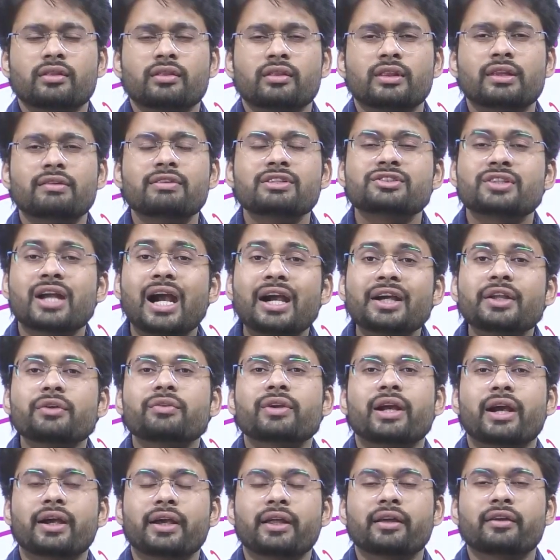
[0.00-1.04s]
They will start
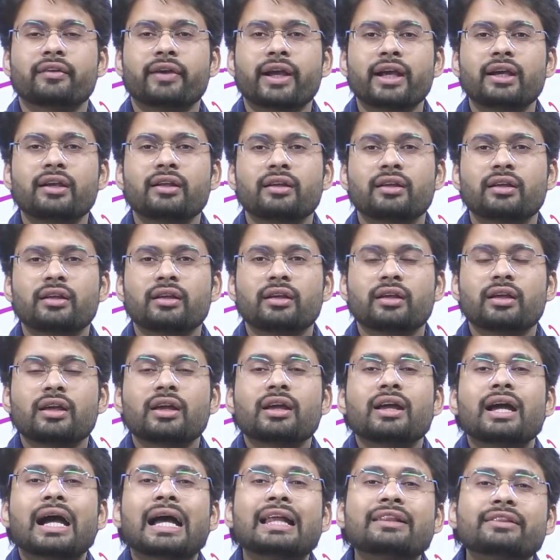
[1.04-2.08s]
uniting, right?
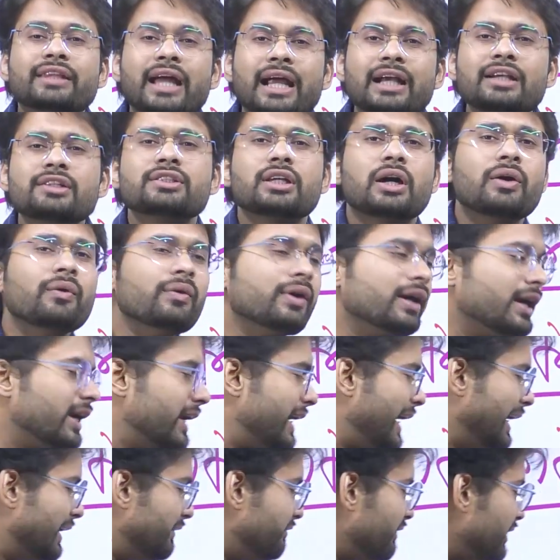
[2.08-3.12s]
And that's how
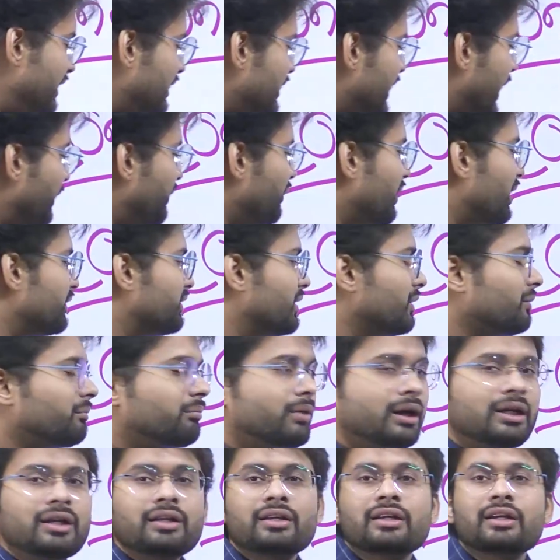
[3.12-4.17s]
it will lead to nothing
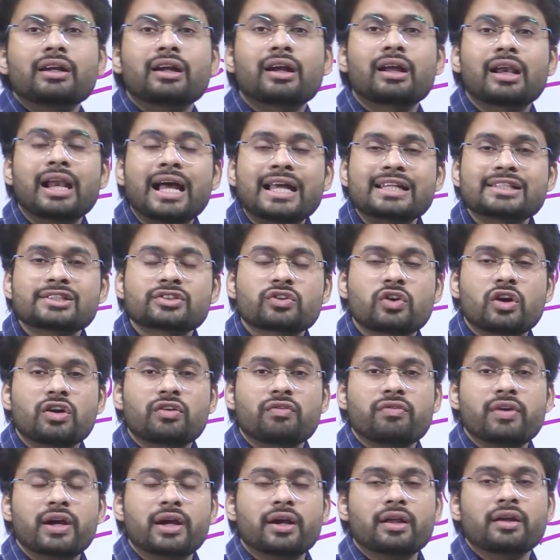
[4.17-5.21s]
but class
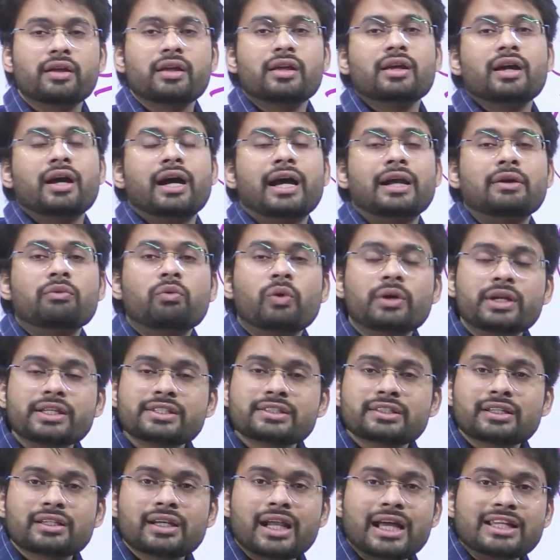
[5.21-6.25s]
conflict. And what is
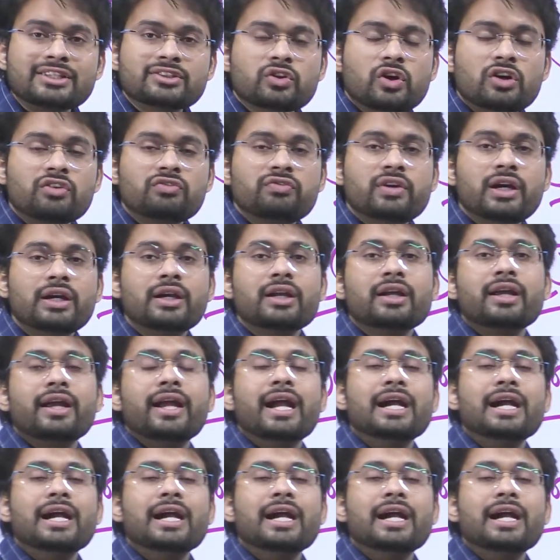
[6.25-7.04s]
class conflict?